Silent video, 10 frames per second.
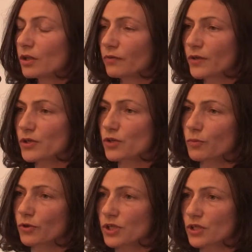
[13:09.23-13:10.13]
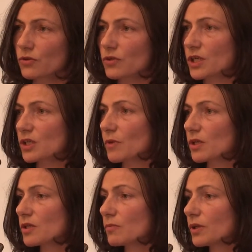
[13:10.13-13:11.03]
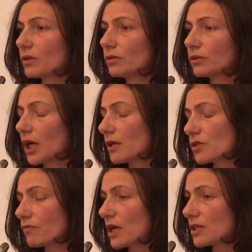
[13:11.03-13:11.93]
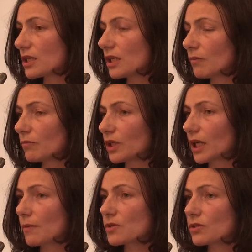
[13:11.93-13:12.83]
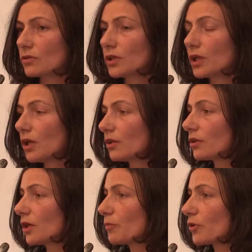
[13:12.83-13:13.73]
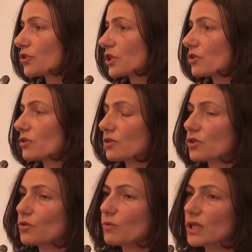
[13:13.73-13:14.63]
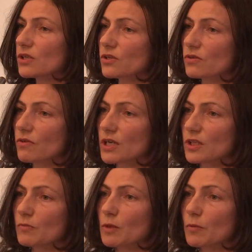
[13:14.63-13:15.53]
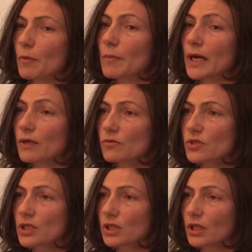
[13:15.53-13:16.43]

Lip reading: The first 2 projects took 6 months to build, to raise the capital. The third project took 2 weeks to raise the minimum amount.